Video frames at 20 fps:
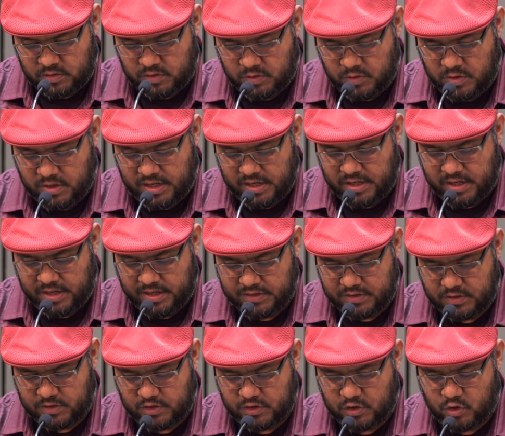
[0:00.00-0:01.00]

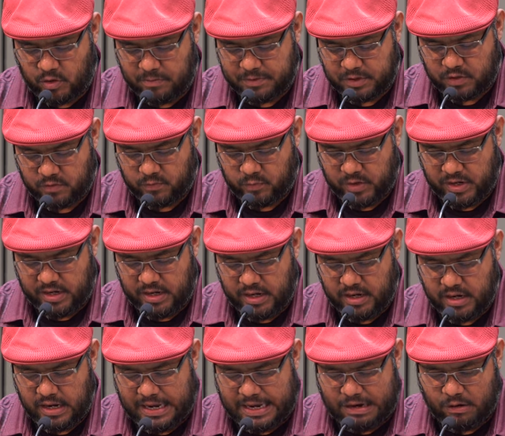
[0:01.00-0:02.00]
today's scripture
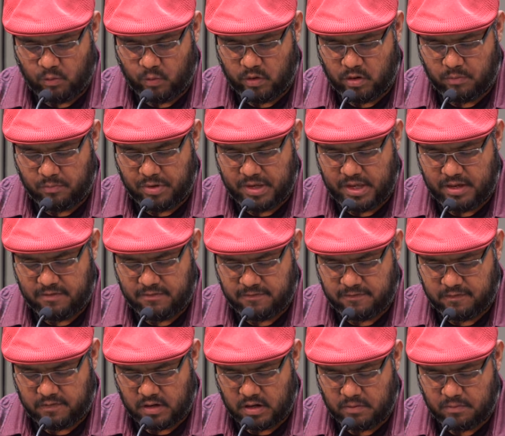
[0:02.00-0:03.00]
reading will be
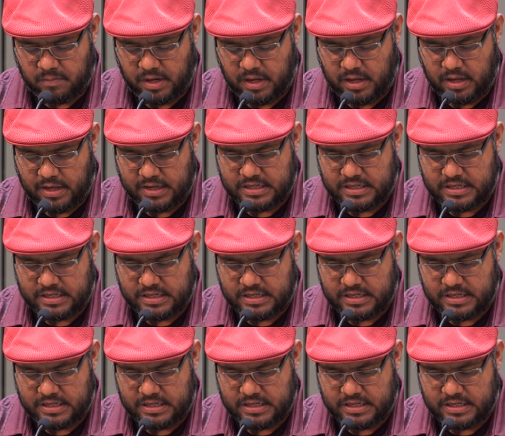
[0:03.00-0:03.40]
from